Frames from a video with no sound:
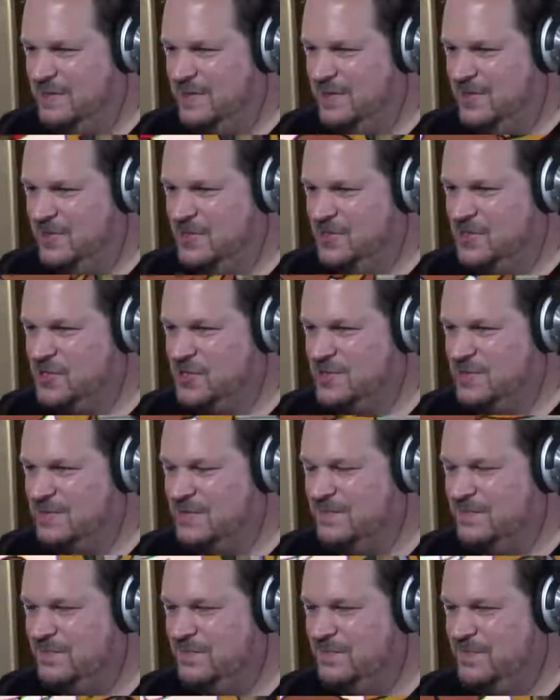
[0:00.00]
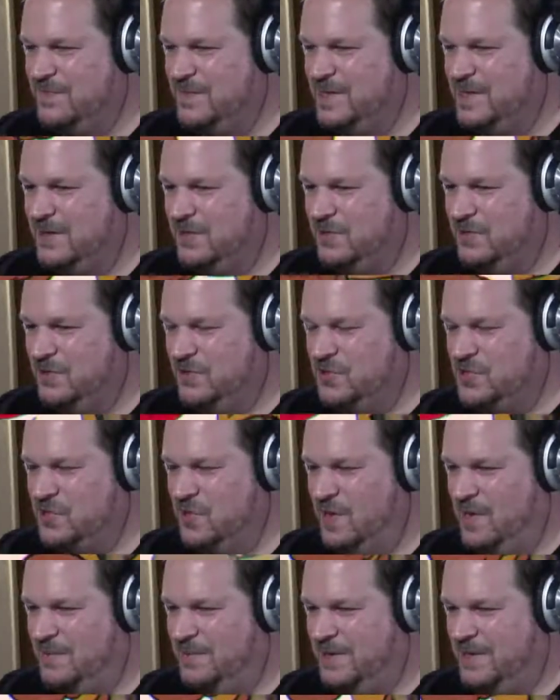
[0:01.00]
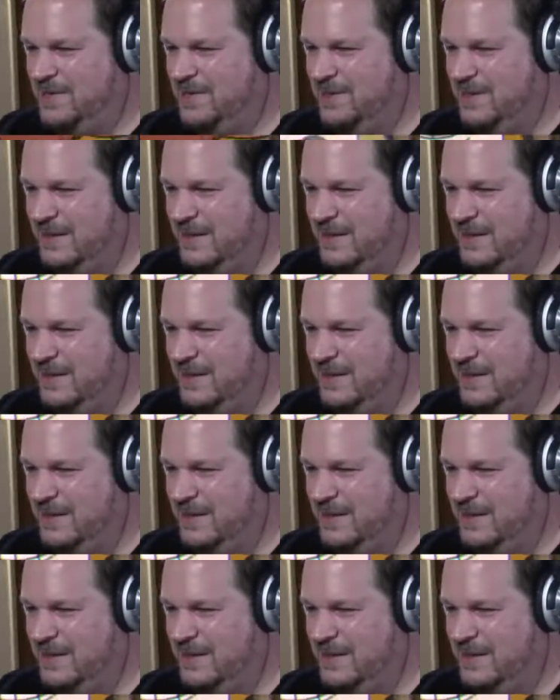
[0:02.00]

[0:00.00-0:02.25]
I just got a little sloppy.